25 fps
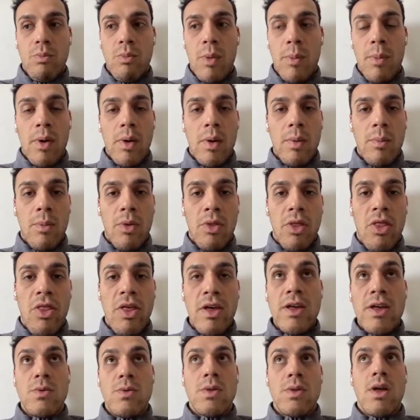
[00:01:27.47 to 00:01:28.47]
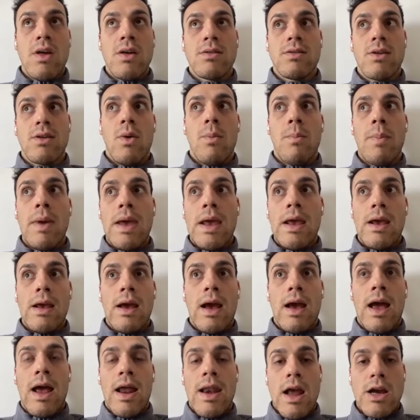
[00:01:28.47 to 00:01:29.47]
But the things with us though,
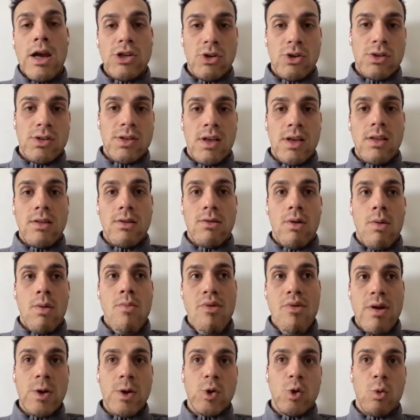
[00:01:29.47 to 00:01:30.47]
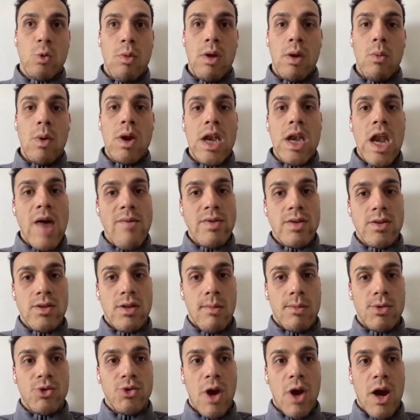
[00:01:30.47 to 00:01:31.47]
being at a national centre in British swimming, we never
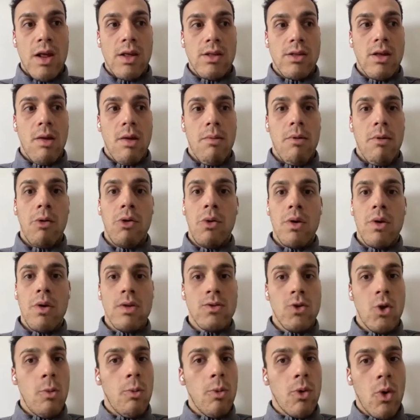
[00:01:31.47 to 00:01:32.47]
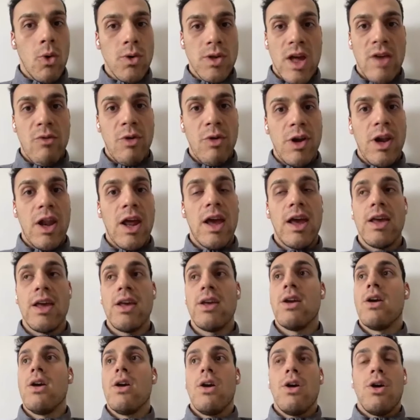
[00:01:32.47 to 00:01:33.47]
stopped training. So we were doing Zoom calls every day,
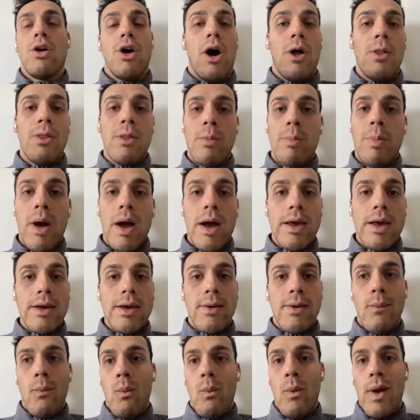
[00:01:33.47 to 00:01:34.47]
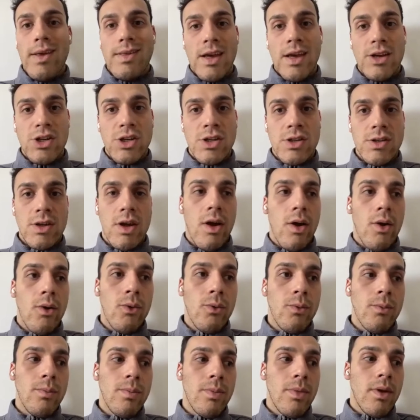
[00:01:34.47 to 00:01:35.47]
on the bike, weight sessions at
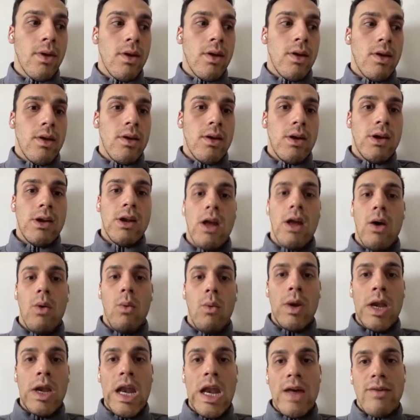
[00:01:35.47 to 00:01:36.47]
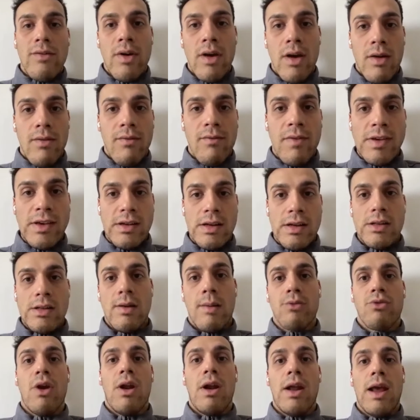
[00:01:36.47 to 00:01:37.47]
home. You know, we never physically
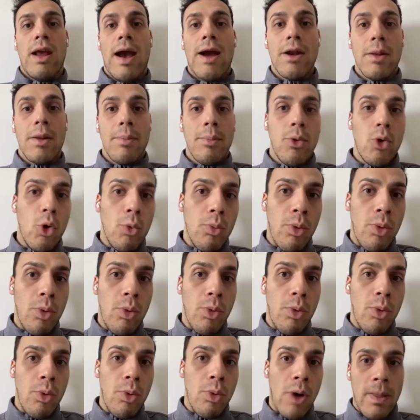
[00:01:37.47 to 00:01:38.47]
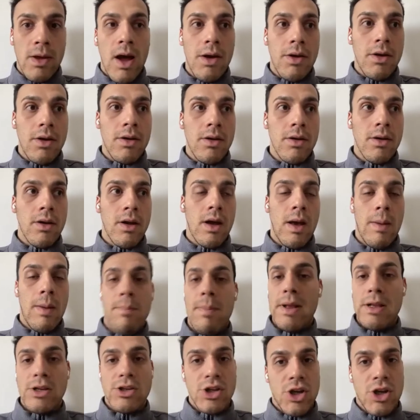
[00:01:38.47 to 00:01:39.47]
stopped training. I had a pool put in the garden,
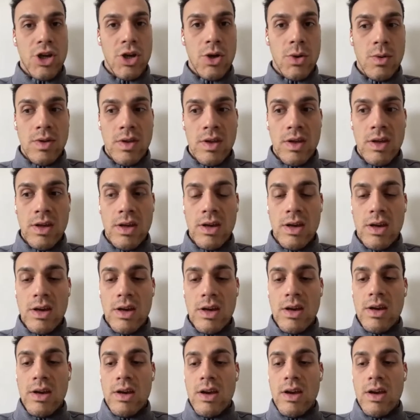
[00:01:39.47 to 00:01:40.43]
a big jacuzzi.